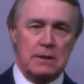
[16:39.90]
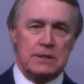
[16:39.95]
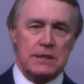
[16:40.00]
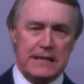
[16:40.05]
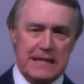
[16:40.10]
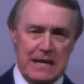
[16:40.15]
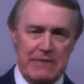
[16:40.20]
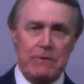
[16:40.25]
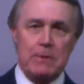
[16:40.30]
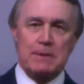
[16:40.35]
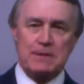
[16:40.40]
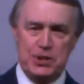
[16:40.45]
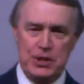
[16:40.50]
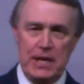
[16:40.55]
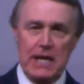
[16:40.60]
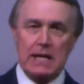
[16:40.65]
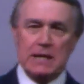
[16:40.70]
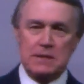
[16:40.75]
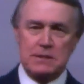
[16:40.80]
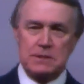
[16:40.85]
to give him a
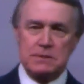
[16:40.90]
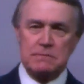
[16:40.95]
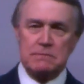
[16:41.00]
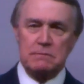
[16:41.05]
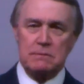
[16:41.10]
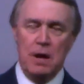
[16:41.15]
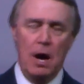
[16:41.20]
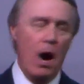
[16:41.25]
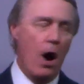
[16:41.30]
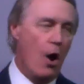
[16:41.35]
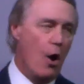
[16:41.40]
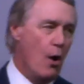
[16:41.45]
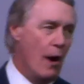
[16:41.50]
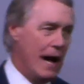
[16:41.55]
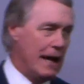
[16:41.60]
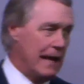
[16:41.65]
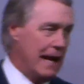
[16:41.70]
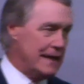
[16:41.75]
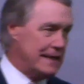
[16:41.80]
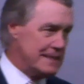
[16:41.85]
chance. Oh,
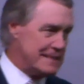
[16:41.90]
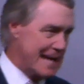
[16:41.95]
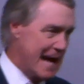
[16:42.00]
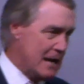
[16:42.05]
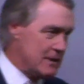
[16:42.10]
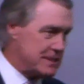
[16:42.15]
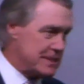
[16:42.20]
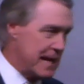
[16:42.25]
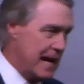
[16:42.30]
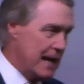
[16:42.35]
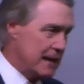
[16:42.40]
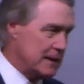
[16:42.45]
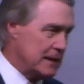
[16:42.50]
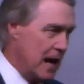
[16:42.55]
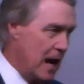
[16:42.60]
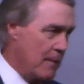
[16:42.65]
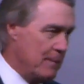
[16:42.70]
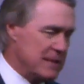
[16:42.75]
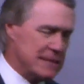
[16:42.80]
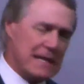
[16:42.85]
I like his outside
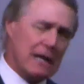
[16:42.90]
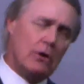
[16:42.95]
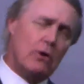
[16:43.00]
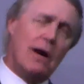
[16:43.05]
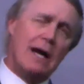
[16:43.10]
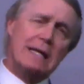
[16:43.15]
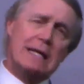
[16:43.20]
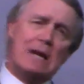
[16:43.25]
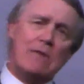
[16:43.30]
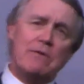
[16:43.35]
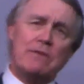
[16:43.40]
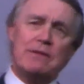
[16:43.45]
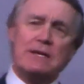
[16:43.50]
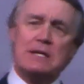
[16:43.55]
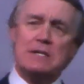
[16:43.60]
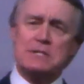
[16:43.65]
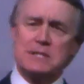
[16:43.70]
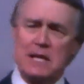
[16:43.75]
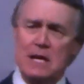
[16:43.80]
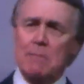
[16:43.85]
comments. I don't like
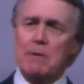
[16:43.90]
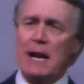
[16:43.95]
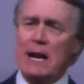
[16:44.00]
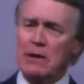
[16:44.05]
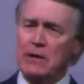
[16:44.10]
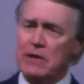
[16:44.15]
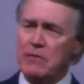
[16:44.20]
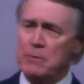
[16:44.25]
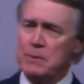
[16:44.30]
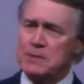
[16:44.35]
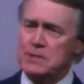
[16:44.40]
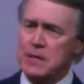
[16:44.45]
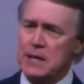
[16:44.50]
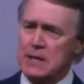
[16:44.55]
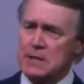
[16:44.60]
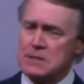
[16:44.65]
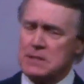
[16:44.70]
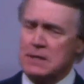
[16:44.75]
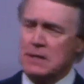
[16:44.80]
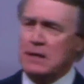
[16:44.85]
everything he's saying, but I'll give him a
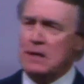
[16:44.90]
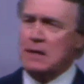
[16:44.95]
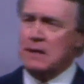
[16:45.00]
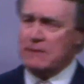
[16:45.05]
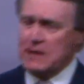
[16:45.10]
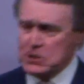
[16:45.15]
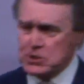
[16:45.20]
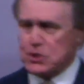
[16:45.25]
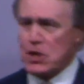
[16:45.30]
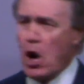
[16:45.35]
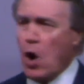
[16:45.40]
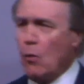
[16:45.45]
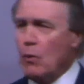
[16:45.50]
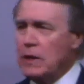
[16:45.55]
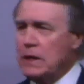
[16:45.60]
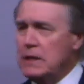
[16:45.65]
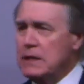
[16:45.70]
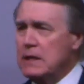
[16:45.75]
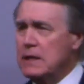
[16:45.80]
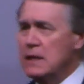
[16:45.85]
chance. They saw
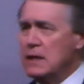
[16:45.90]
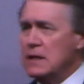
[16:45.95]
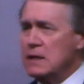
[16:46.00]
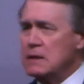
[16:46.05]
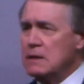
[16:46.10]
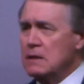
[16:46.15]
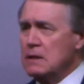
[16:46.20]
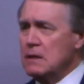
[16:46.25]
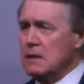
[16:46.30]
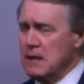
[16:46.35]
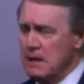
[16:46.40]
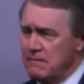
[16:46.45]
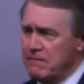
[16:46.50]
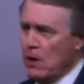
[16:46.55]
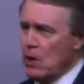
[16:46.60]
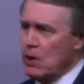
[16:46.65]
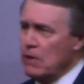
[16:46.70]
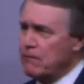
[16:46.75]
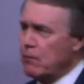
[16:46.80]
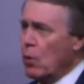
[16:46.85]
what he did. They
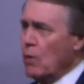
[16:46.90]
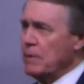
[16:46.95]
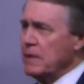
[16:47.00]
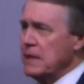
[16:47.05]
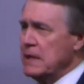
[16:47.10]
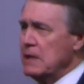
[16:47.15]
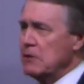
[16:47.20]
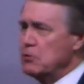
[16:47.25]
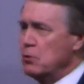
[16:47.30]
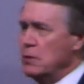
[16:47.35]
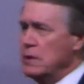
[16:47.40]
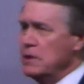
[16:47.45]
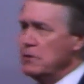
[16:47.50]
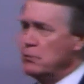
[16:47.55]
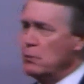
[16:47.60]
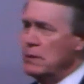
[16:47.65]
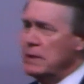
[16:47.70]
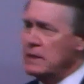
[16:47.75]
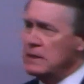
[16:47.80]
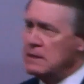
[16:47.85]
voted for him again in
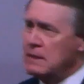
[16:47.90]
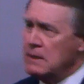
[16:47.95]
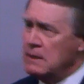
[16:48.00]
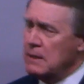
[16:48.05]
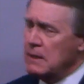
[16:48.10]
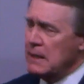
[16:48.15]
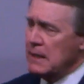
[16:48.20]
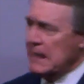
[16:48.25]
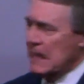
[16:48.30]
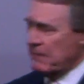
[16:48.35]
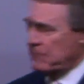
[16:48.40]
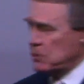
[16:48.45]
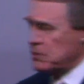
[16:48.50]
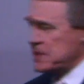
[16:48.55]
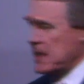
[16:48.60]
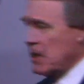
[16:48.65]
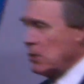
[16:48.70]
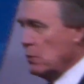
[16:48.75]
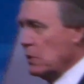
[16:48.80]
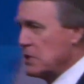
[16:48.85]
2020. And after
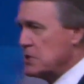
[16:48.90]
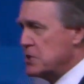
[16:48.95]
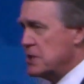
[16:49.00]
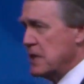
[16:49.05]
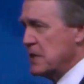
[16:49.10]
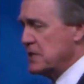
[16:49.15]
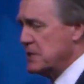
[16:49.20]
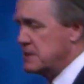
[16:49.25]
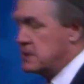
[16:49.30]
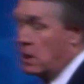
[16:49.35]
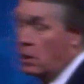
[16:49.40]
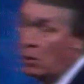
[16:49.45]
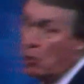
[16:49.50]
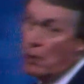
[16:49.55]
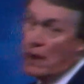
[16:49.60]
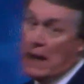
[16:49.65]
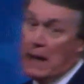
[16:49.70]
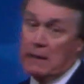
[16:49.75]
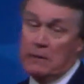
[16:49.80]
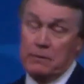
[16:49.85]
January 6th, he said, oh,
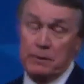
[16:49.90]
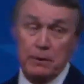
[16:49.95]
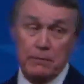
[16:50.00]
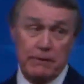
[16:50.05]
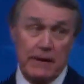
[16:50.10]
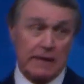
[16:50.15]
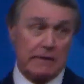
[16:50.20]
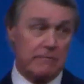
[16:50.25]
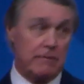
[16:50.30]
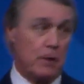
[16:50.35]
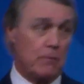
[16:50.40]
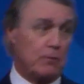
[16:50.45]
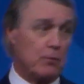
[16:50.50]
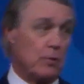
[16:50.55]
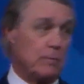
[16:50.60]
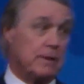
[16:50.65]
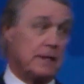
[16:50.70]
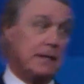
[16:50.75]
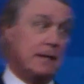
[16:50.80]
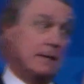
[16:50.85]
well, I don't know if I can vote
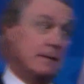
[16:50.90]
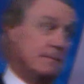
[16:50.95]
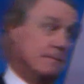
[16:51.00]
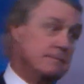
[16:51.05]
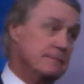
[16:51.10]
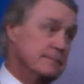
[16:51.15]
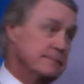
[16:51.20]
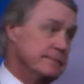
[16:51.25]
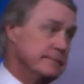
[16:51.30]
for him again.